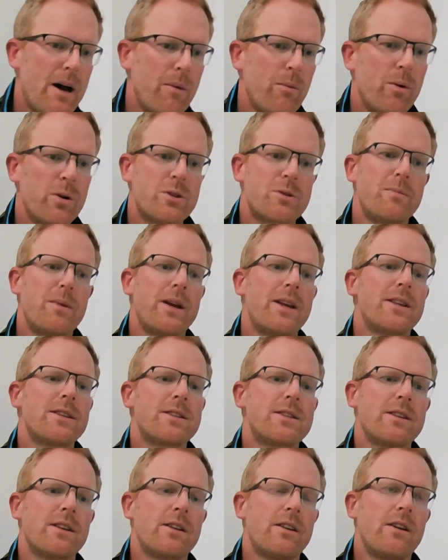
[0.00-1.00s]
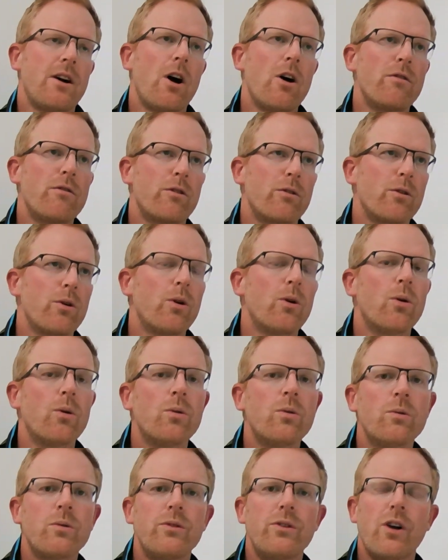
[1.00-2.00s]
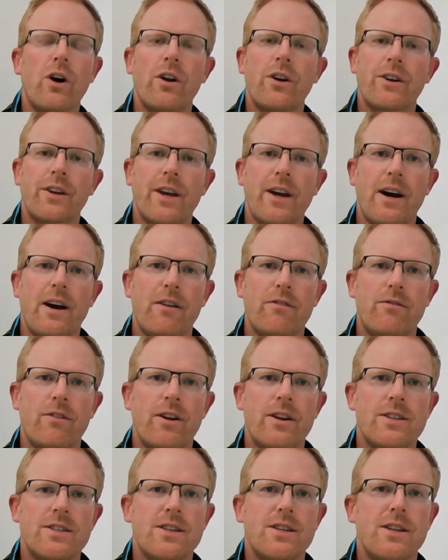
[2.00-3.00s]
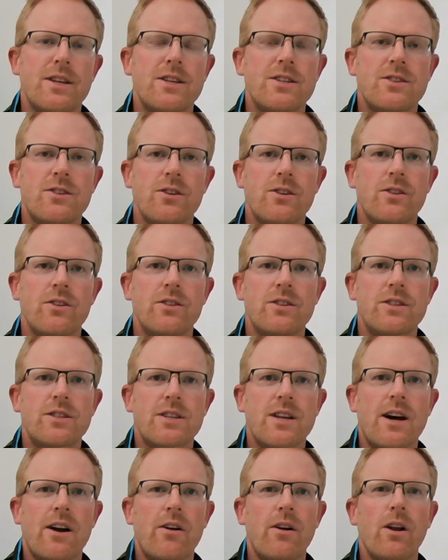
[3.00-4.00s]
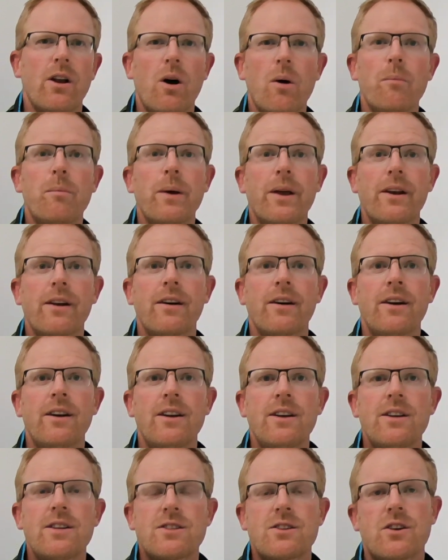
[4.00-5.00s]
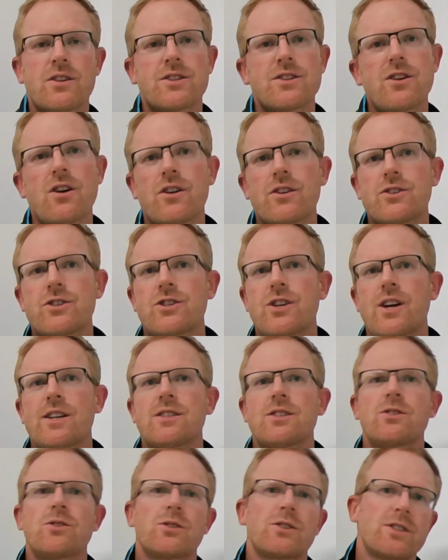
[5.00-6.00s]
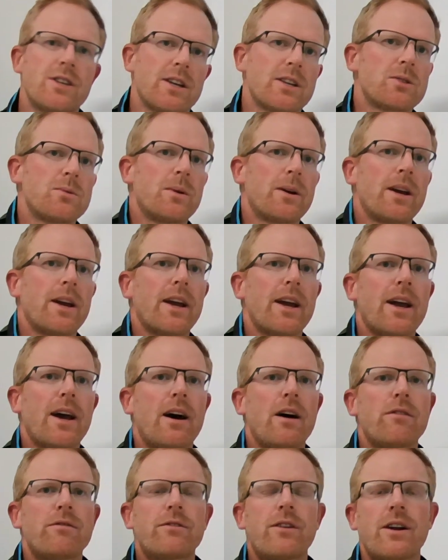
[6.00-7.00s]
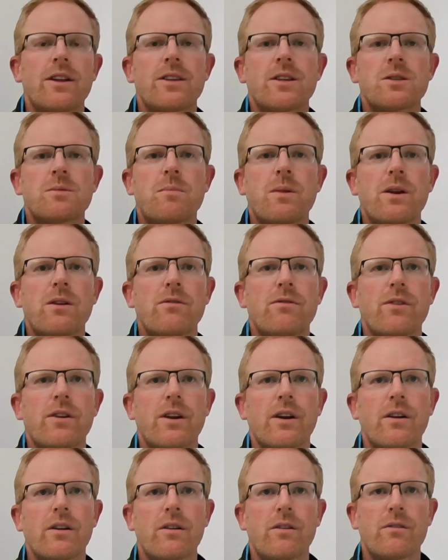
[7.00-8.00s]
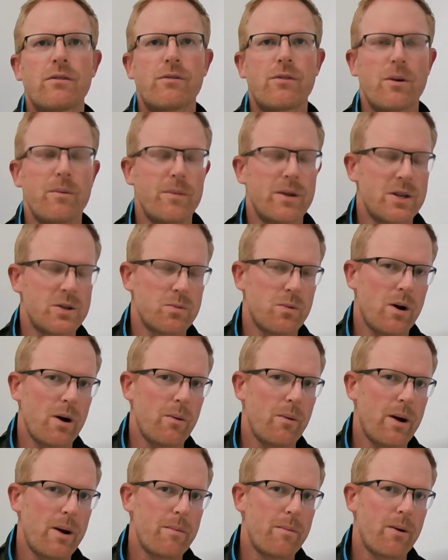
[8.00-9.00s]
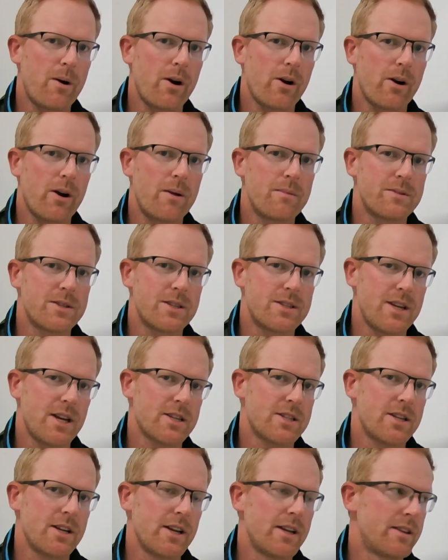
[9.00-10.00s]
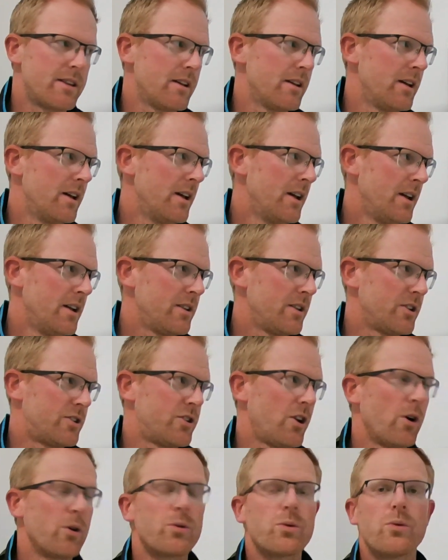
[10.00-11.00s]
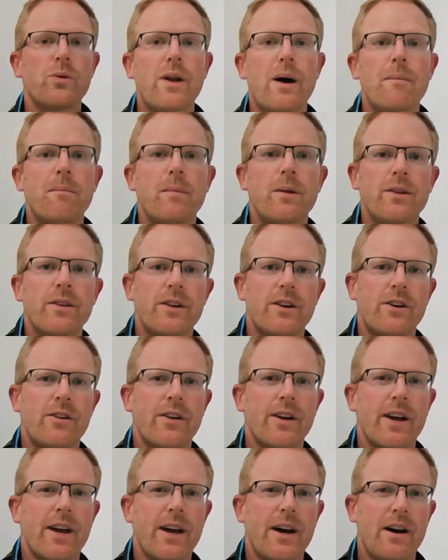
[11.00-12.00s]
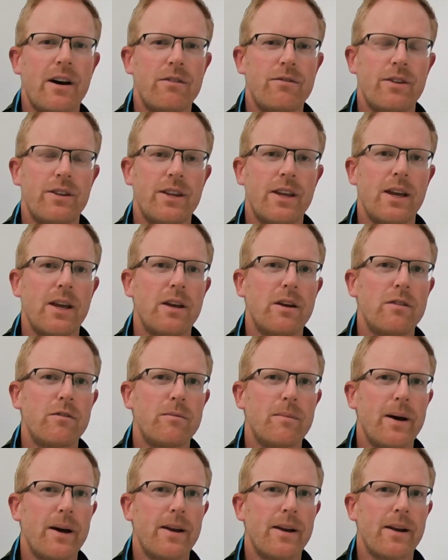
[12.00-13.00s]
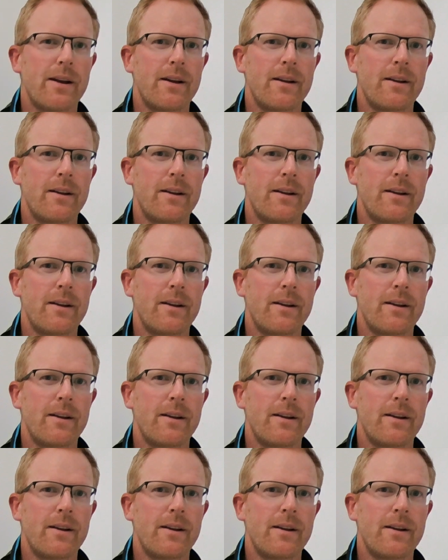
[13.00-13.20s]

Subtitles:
which means that overall not in calf rates in these herds are a lot better. So it's not just your 6-week in calf rate that's benefiting from these Y-weight programs, it's actually the total number that are in calf at the end of mating.